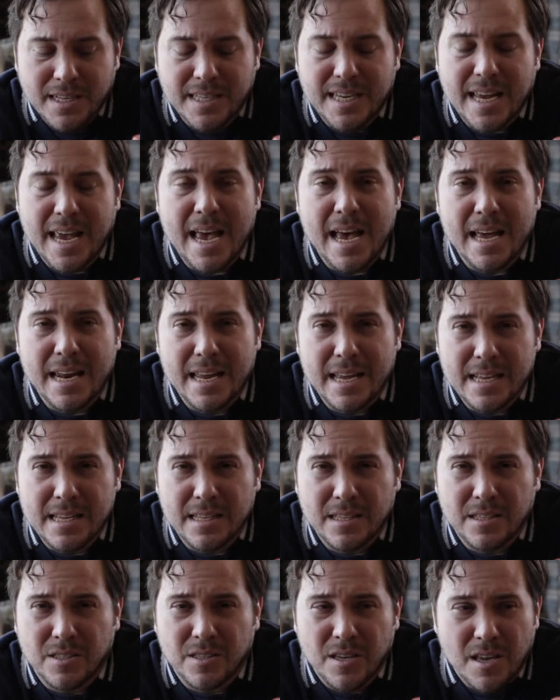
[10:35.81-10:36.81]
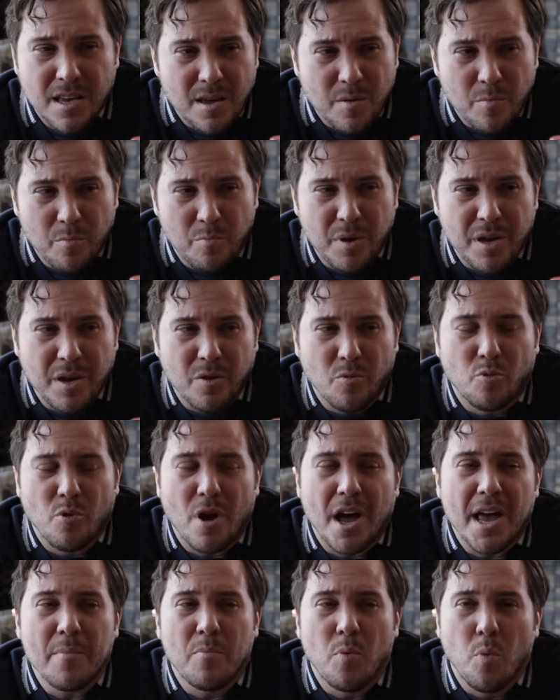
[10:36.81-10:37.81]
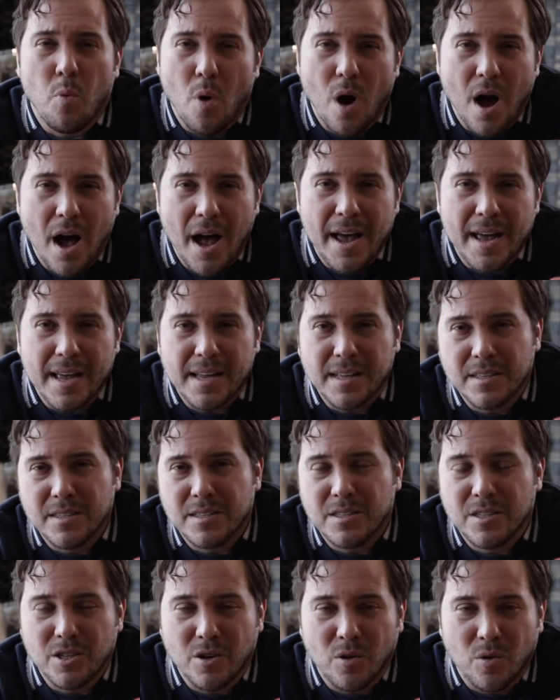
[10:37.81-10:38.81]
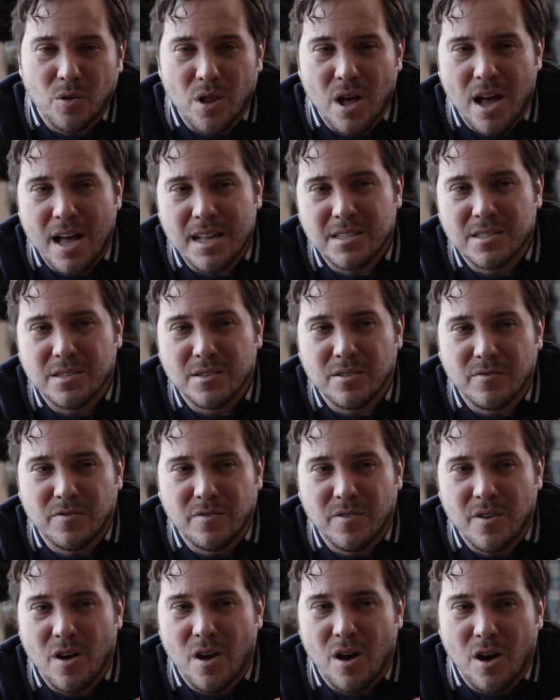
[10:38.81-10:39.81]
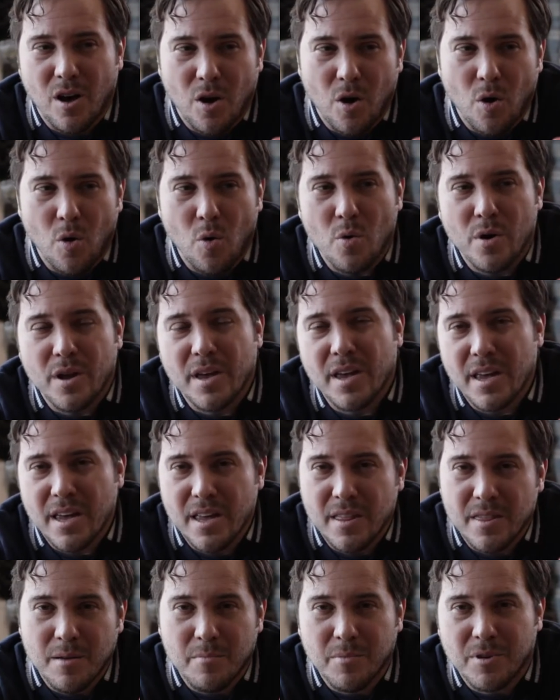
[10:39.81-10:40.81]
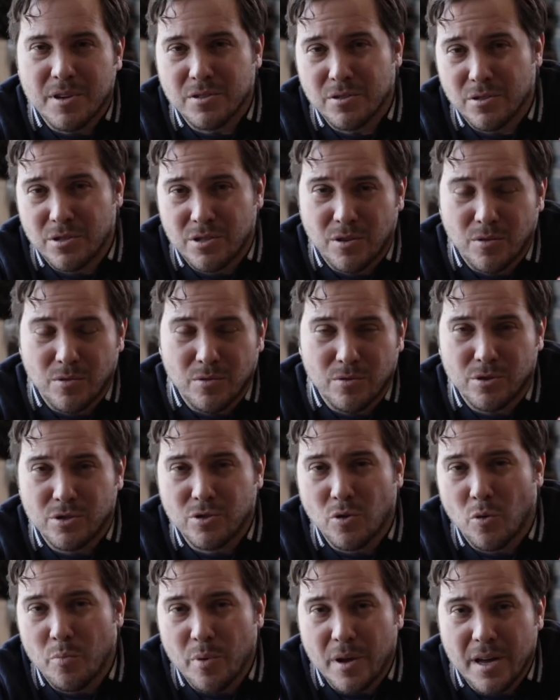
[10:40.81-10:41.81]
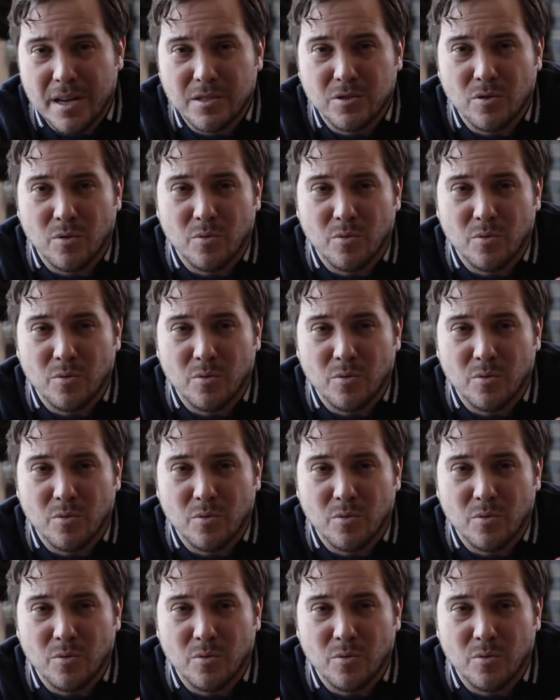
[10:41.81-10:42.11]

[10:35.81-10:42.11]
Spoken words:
tannins, big ripe wines, you know, lots of oak in them because they're so big.